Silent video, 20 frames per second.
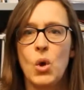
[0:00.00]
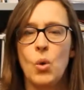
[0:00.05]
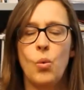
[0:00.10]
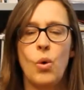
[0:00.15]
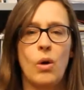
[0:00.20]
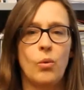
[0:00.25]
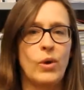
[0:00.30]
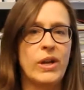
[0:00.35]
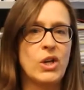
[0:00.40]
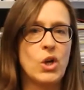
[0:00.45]

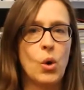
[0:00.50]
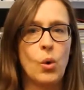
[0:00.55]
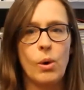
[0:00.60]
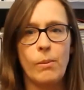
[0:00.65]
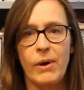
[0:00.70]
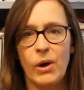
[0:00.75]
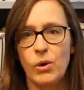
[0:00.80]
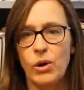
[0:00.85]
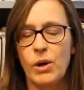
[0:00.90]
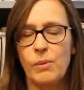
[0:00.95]
what we know
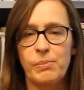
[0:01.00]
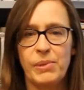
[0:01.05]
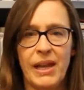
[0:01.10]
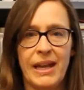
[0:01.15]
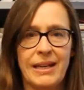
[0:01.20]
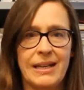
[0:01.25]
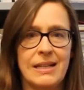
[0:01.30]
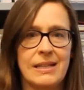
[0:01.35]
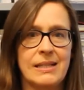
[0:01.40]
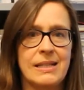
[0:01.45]
about
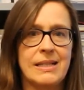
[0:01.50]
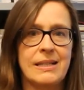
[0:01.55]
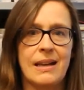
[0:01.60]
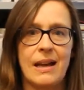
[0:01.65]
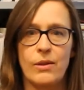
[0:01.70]
complainants'